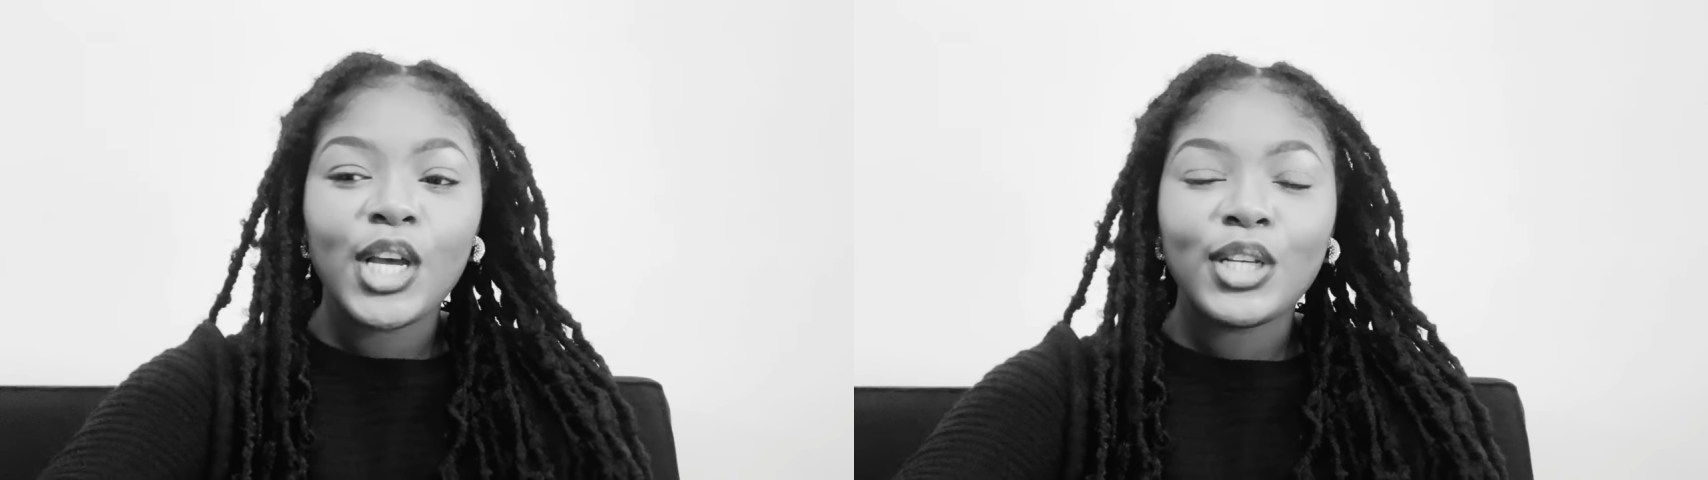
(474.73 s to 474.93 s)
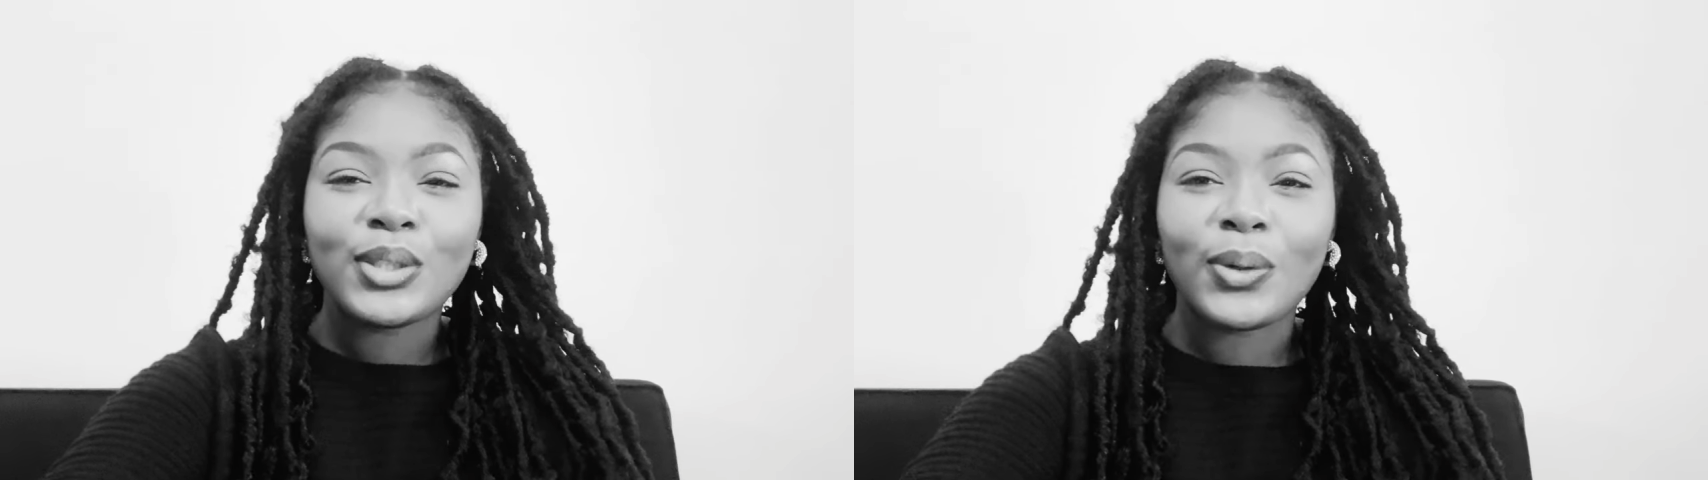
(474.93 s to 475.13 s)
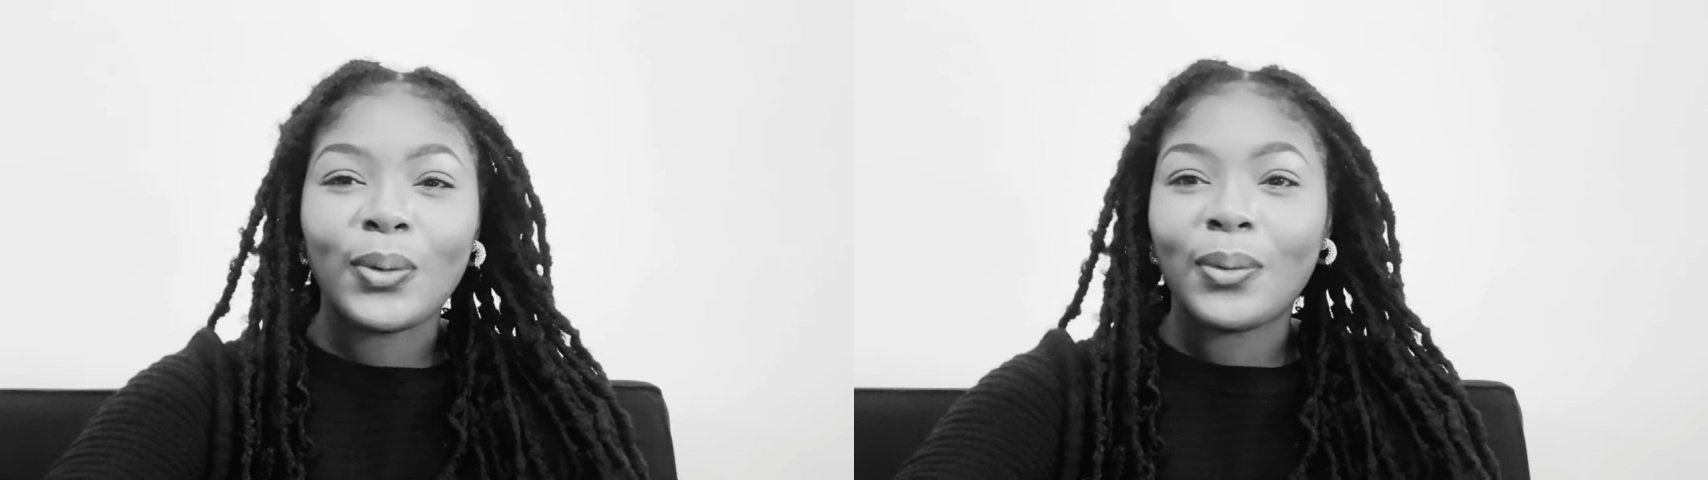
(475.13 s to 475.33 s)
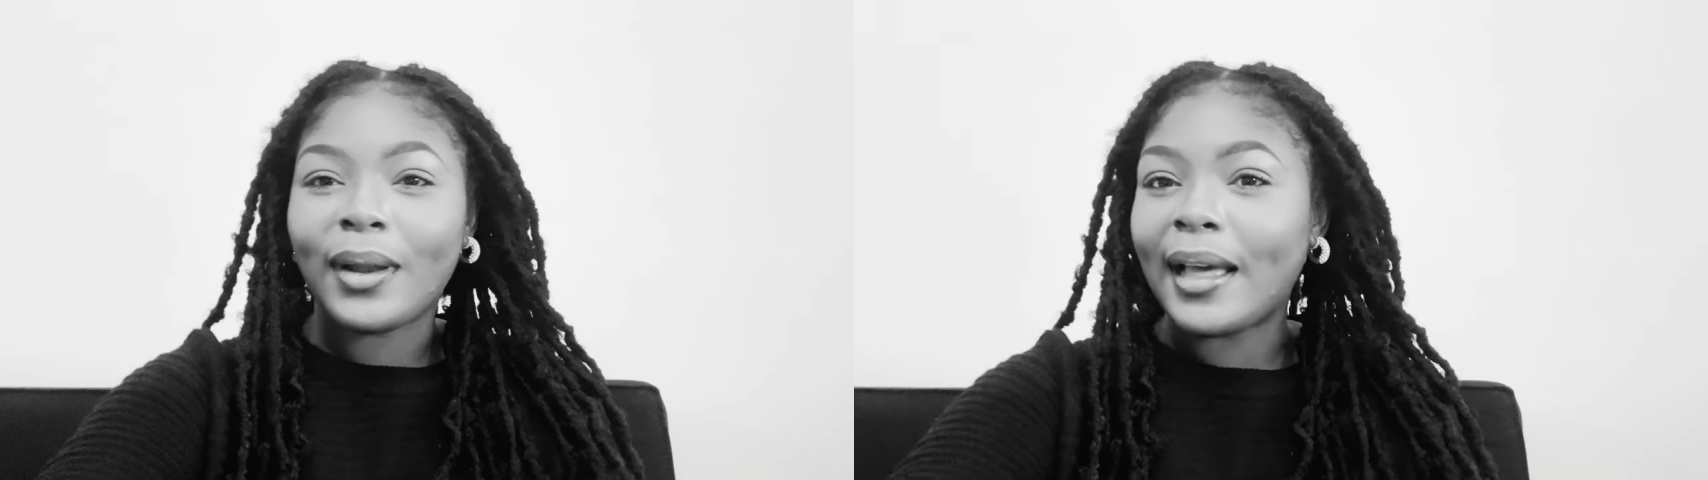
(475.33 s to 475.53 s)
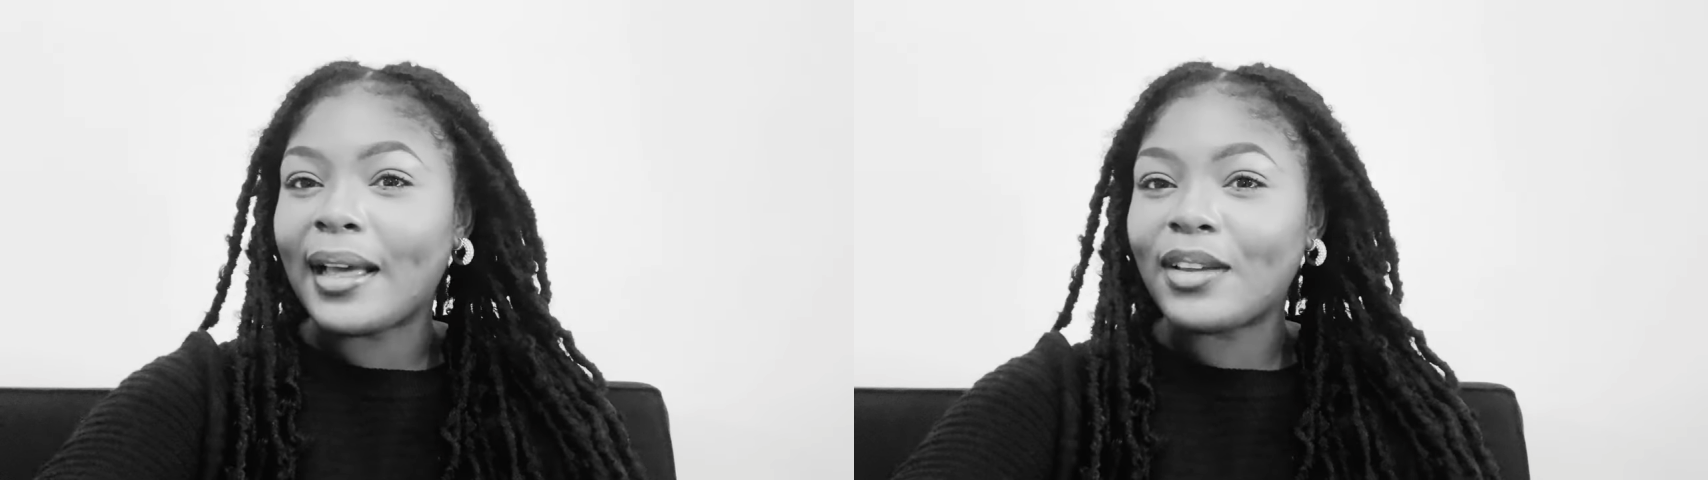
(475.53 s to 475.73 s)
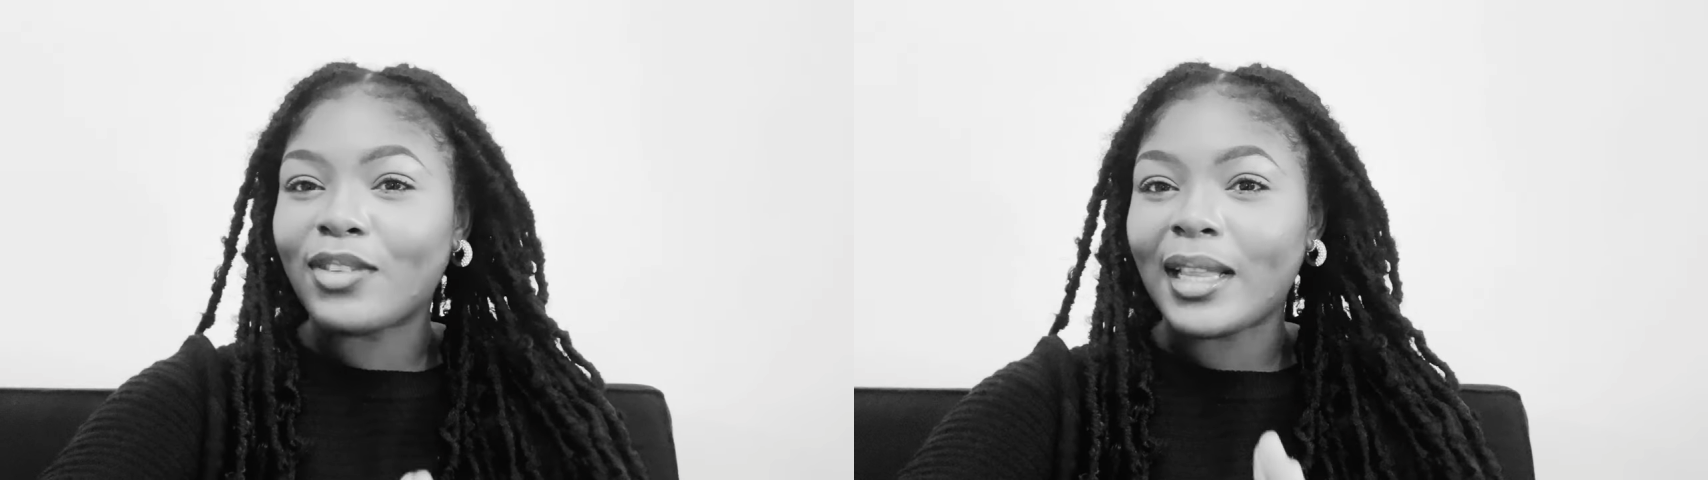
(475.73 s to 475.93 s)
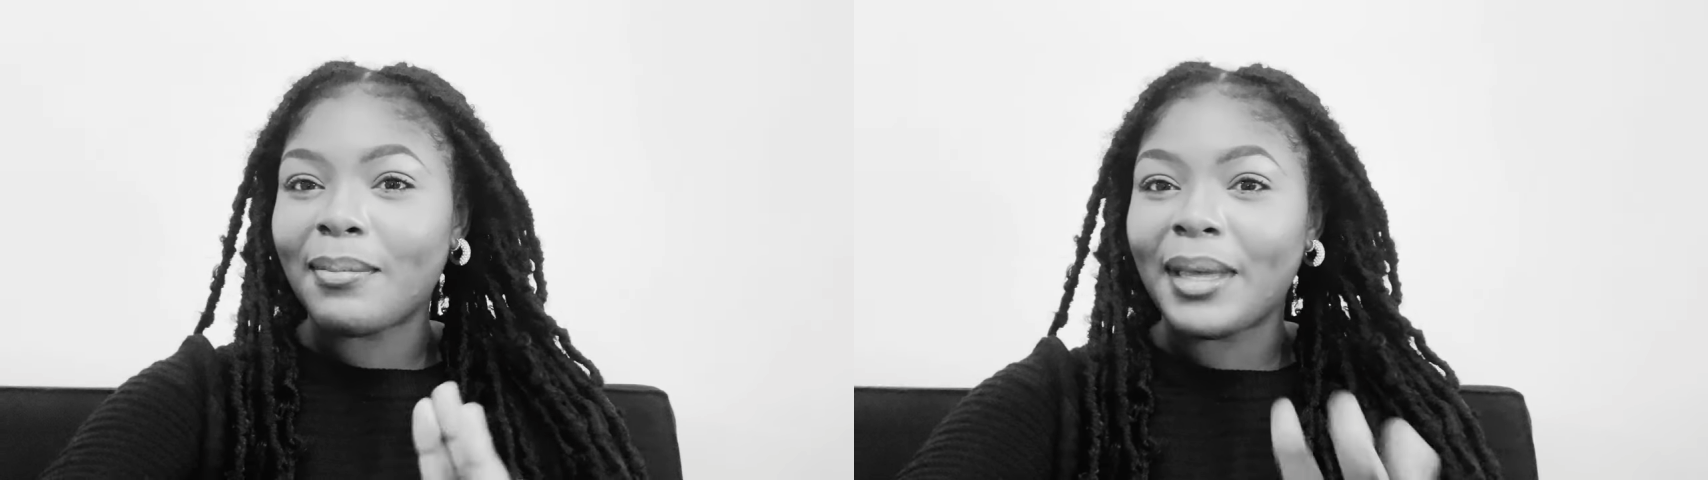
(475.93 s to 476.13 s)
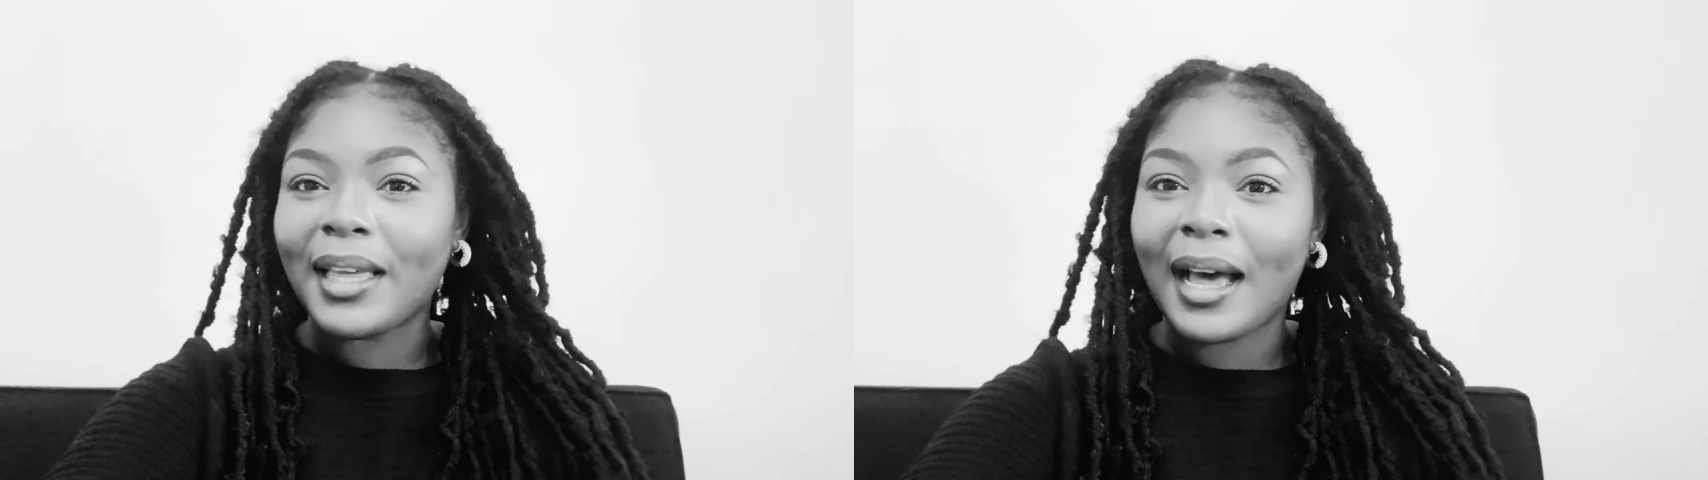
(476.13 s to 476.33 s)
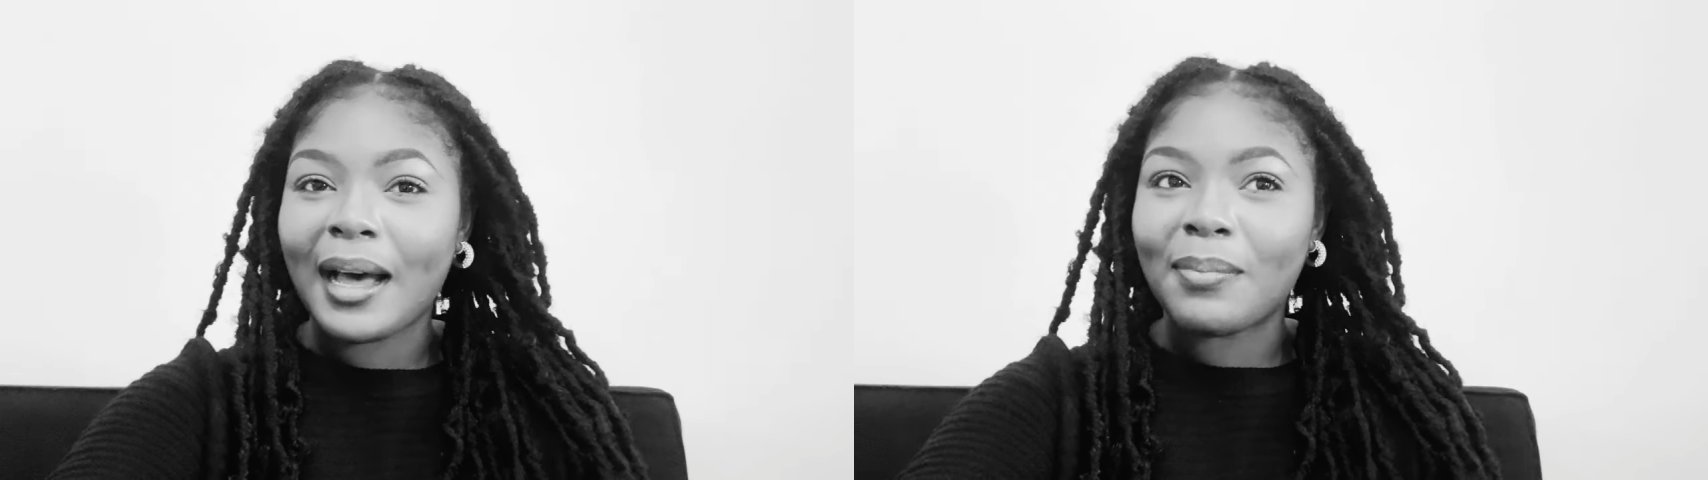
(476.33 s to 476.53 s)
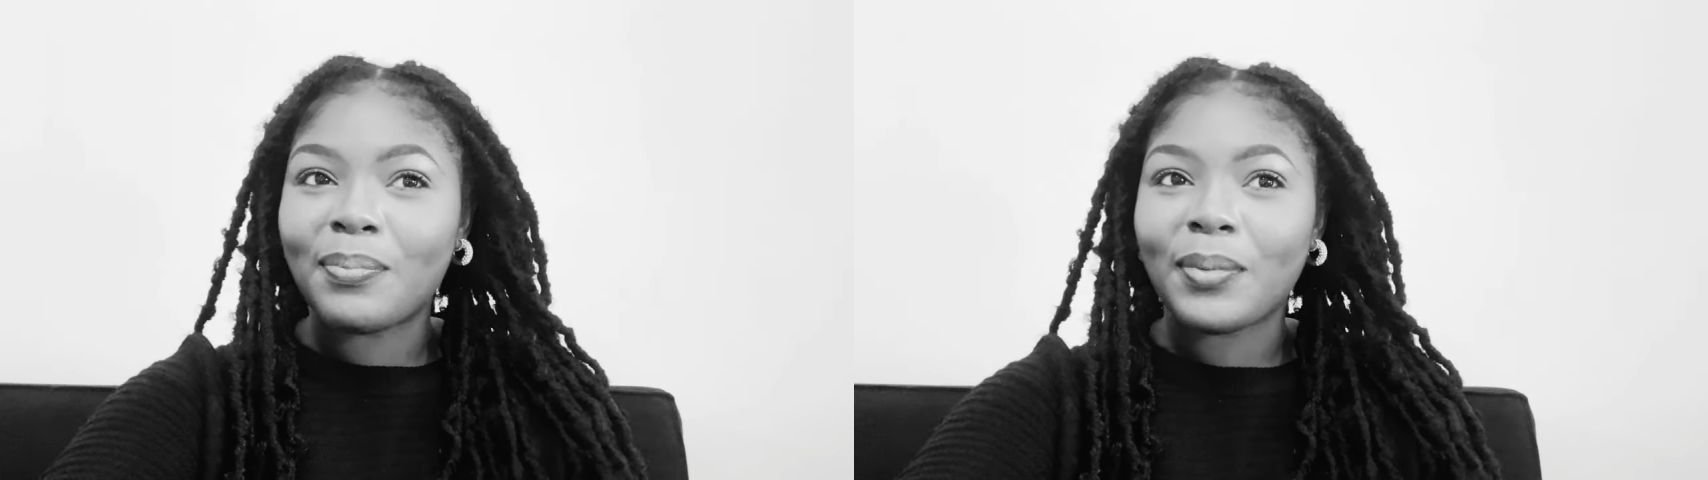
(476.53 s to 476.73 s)
So like shut the
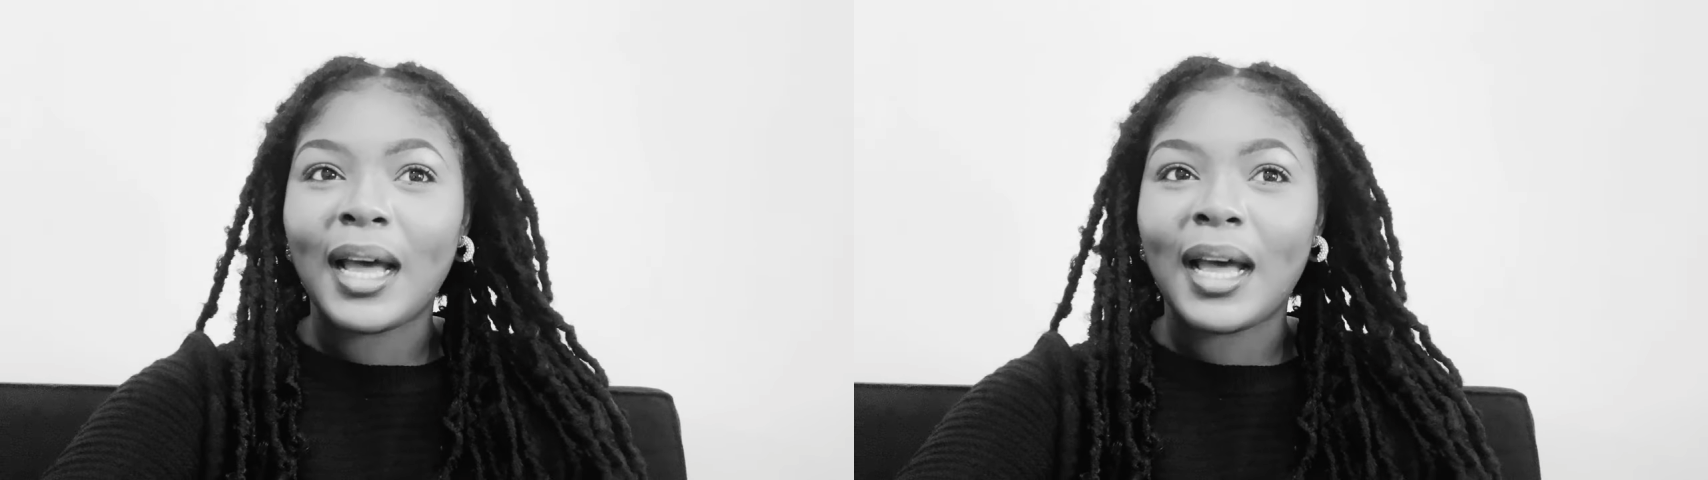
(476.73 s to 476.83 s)
makeup,